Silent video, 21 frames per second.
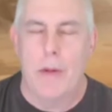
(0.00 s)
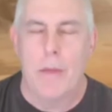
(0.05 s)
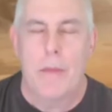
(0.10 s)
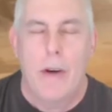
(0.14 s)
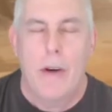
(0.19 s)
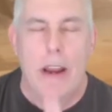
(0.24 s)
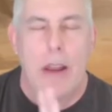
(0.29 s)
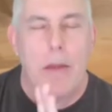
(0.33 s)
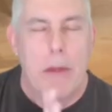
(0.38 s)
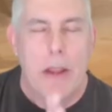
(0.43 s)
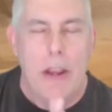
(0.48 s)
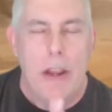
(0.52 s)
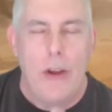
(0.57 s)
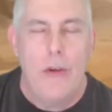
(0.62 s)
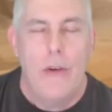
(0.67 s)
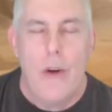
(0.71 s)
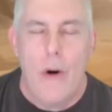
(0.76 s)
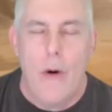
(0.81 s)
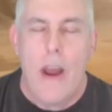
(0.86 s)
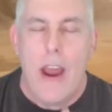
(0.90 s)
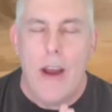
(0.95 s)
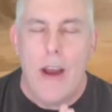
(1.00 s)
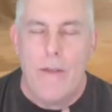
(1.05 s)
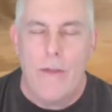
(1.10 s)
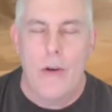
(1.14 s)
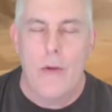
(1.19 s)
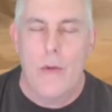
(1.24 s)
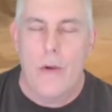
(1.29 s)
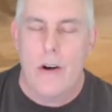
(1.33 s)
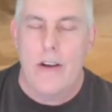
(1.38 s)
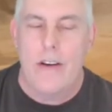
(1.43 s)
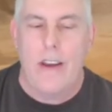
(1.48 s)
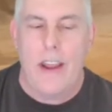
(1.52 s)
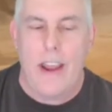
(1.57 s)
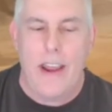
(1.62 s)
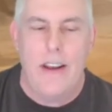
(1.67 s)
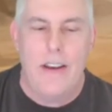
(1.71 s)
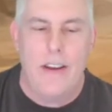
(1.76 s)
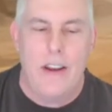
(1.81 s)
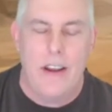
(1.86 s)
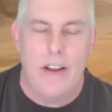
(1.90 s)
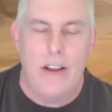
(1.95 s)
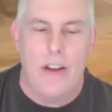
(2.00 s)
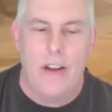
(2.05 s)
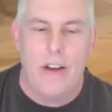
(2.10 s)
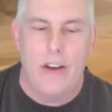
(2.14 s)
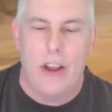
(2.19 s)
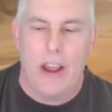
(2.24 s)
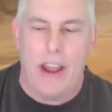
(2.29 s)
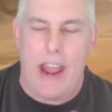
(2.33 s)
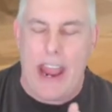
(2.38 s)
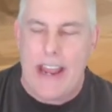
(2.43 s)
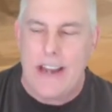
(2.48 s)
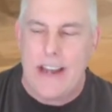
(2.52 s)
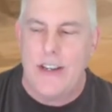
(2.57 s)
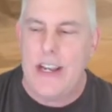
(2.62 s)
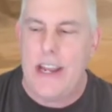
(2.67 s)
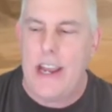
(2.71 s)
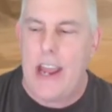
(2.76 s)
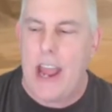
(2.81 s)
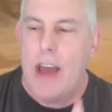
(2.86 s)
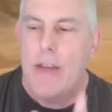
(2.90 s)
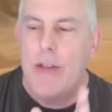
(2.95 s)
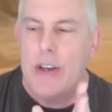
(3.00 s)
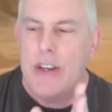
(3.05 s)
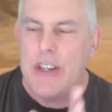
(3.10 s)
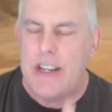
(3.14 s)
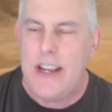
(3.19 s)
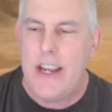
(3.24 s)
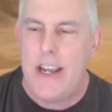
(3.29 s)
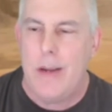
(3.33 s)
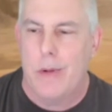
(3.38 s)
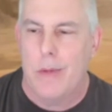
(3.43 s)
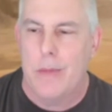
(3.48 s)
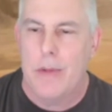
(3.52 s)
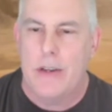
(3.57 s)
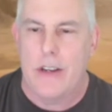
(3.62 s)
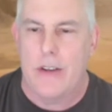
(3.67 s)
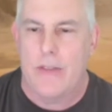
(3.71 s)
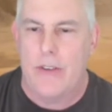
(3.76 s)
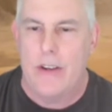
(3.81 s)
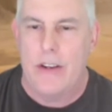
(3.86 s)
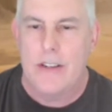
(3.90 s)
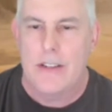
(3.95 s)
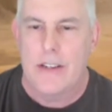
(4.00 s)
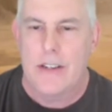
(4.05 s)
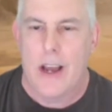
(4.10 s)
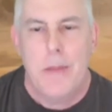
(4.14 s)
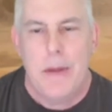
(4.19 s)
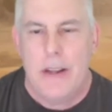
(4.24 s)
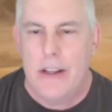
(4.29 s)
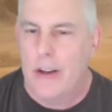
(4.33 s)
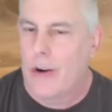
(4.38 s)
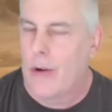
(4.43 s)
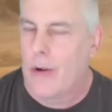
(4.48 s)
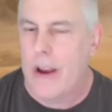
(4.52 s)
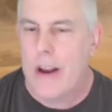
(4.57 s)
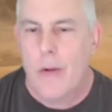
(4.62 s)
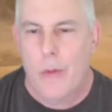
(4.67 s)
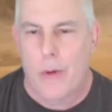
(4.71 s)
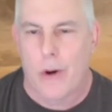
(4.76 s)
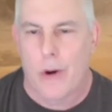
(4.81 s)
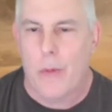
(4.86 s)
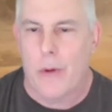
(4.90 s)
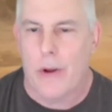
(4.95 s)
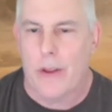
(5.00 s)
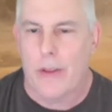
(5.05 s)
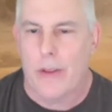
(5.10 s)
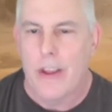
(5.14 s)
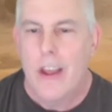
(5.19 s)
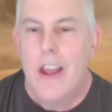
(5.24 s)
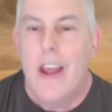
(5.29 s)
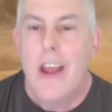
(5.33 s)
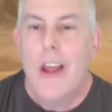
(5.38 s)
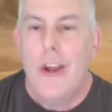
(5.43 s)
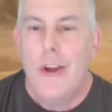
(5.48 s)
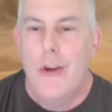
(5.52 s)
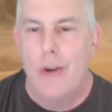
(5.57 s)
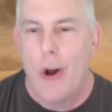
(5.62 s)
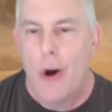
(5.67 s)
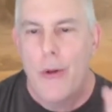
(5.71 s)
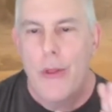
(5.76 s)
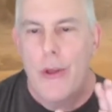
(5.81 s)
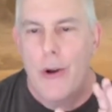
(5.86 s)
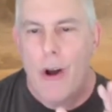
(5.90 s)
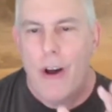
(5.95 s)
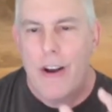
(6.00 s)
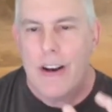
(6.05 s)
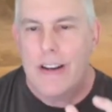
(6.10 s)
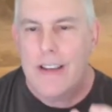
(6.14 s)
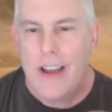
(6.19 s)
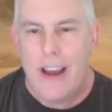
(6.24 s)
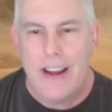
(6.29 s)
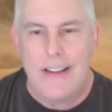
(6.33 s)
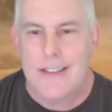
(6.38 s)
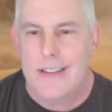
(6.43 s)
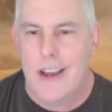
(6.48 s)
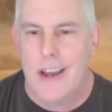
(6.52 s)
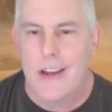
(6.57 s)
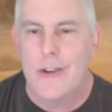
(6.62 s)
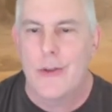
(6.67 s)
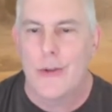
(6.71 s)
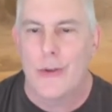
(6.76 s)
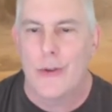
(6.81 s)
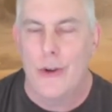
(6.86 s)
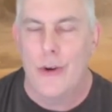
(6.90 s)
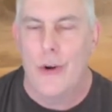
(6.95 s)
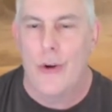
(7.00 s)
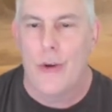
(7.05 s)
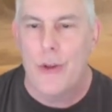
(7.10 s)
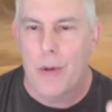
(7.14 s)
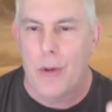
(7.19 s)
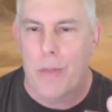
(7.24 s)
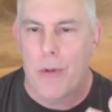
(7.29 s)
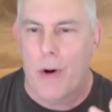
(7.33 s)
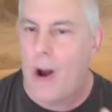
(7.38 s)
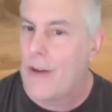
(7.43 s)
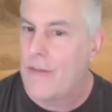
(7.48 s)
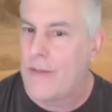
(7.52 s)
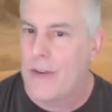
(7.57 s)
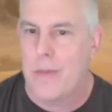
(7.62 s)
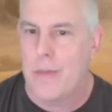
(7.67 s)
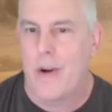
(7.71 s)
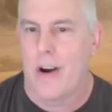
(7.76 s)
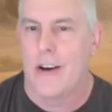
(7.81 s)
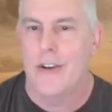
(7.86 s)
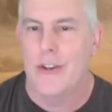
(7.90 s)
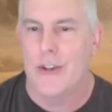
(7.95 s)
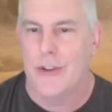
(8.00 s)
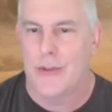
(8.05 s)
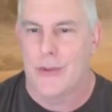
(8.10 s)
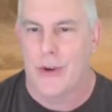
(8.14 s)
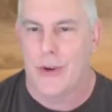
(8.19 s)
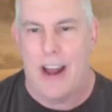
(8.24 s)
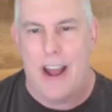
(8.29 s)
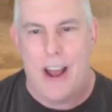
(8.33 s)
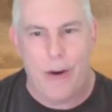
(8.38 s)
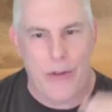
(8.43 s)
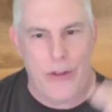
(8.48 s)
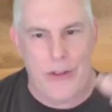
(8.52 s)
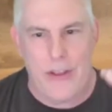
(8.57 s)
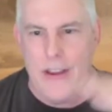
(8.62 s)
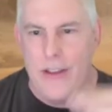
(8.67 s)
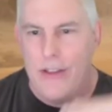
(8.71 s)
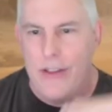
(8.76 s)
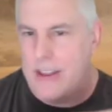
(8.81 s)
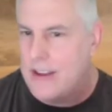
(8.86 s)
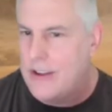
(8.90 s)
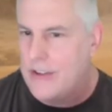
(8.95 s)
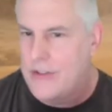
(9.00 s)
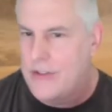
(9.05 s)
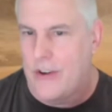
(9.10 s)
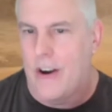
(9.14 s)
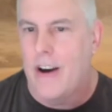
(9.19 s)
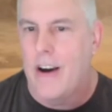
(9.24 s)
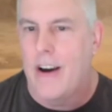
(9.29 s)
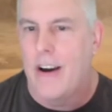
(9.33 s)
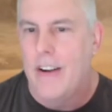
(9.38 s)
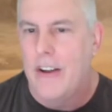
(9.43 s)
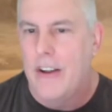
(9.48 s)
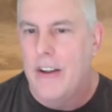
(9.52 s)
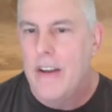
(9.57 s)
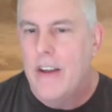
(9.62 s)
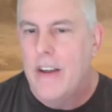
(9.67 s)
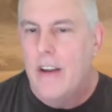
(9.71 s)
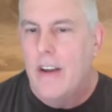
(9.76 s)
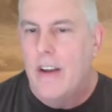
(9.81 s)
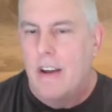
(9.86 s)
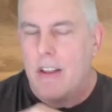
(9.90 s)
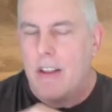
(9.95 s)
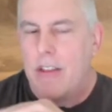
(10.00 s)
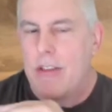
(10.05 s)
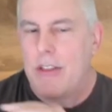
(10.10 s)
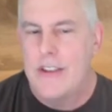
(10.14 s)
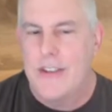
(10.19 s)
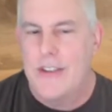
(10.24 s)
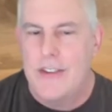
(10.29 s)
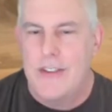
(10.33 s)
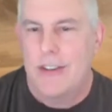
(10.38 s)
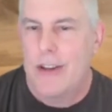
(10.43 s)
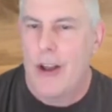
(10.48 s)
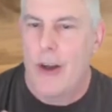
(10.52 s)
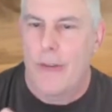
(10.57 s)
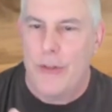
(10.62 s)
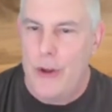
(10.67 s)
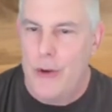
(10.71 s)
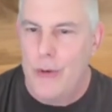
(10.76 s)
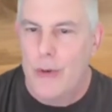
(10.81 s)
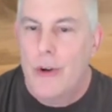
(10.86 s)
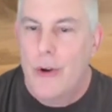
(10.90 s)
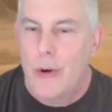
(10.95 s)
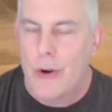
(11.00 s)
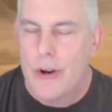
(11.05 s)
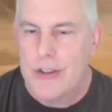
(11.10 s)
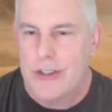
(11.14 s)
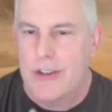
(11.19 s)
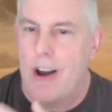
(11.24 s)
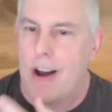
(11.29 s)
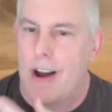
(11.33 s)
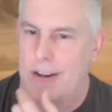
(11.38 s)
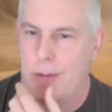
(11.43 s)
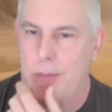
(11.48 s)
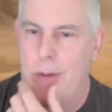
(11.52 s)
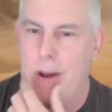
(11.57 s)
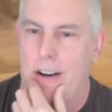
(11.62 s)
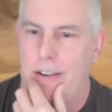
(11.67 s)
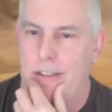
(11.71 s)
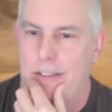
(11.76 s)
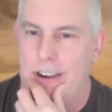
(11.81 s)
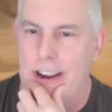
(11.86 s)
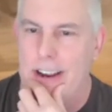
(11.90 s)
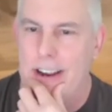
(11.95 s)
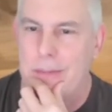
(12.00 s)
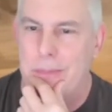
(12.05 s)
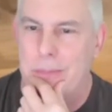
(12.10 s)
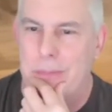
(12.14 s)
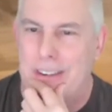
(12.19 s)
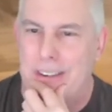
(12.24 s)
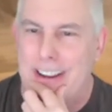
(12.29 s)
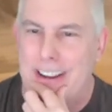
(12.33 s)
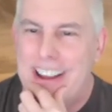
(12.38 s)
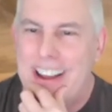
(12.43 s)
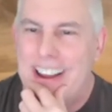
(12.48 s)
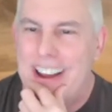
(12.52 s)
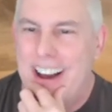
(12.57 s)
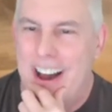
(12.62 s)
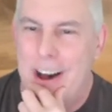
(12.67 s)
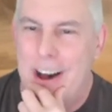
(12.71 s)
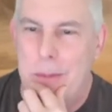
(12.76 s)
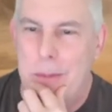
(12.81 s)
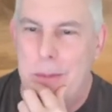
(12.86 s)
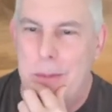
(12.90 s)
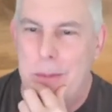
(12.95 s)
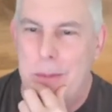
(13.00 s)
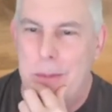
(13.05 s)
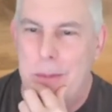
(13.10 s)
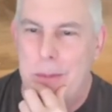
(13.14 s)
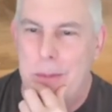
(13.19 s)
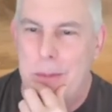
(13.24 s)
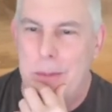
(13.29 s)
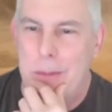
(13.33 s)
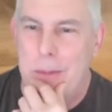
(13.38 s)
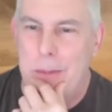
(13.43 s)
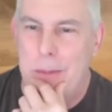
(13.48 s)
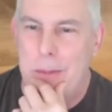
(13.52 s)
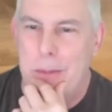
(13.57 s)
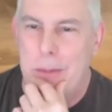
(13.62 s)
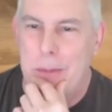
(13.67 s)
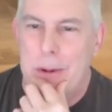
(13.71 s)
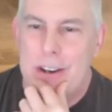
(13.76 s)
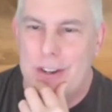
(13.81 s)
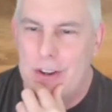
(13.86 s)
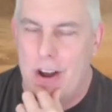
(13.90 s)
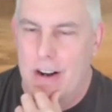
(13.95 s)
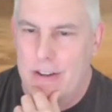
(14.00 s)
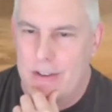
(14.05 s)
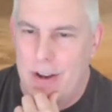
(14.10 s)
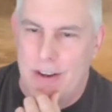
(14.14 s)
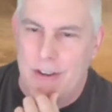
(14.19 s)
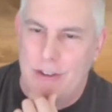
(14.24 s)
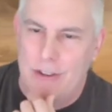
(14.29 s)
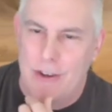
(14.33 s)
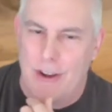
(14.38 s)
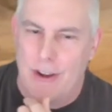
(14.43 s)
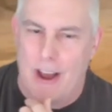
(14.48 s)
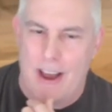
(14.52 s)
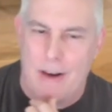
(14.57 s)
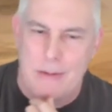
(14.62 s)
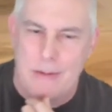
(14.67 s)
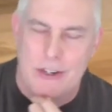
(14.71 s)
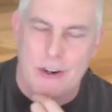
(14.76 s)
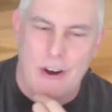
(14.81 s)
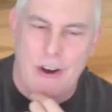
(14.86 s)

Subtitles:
right? But everyone Andy and the team at Modifius, I mean, they're great to work with. You know they're on a tight schedule. You know their profit margins, right? How thin things are. This is stuff you and Chris talked about, right? How much it costs to do the